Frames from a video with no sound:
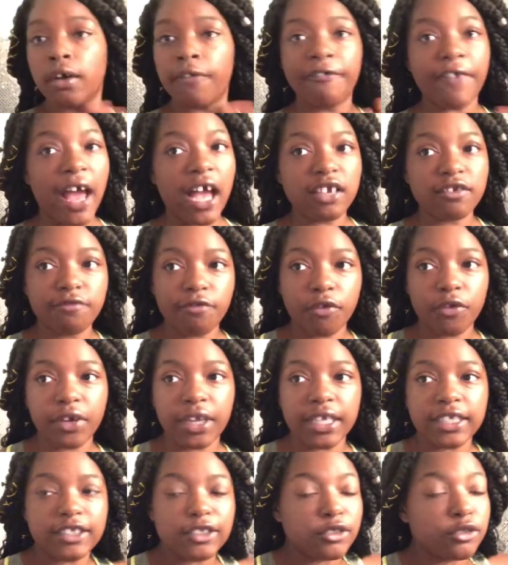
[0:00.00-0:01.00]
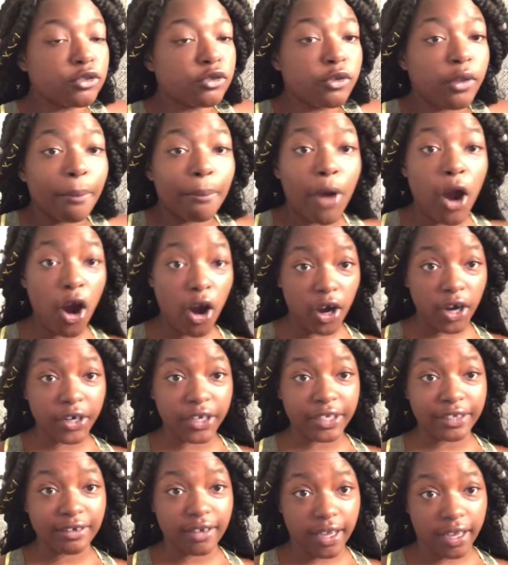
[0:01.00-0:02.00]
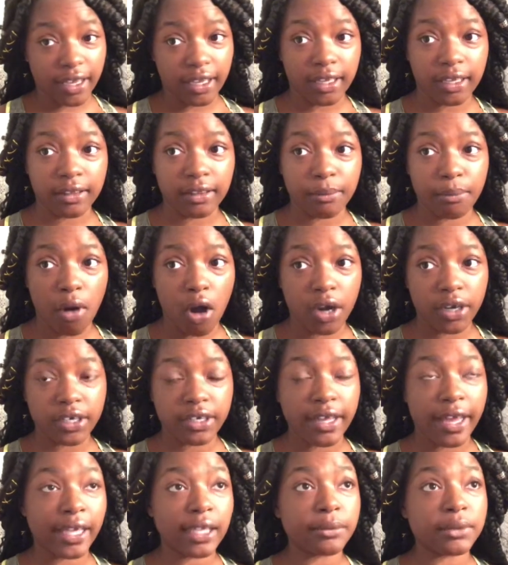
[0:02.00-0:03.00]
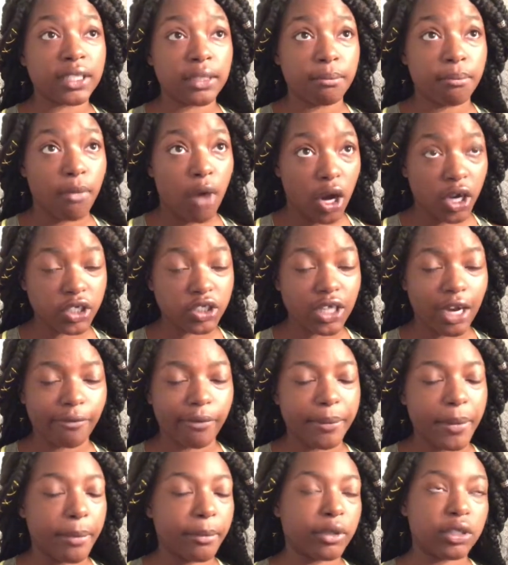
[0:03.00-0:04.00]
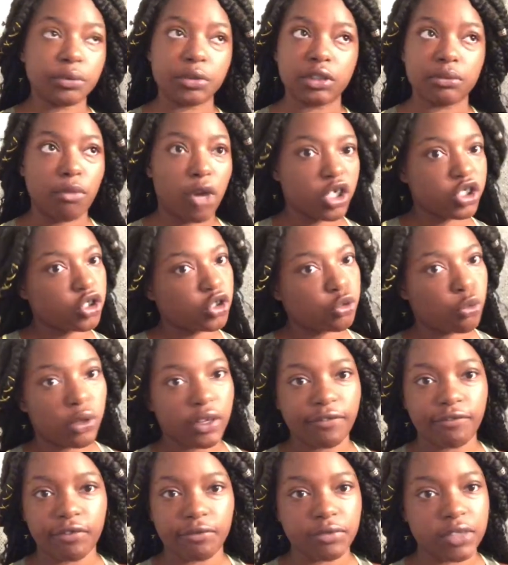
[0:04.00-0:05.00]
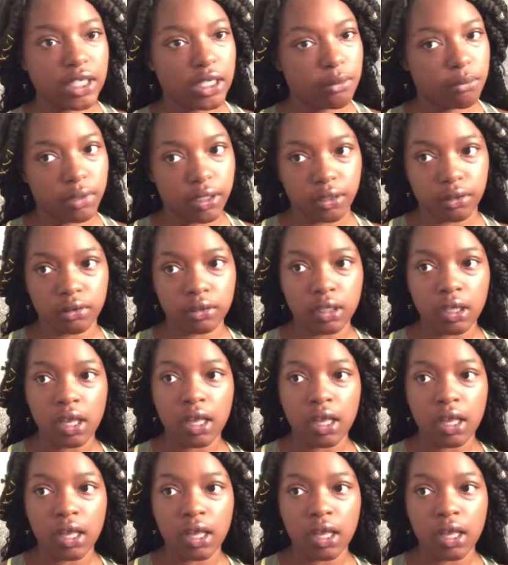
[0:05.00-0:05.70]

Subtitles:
Fast forwarding to the party day, it was in March. I remember it was March 2015, bro.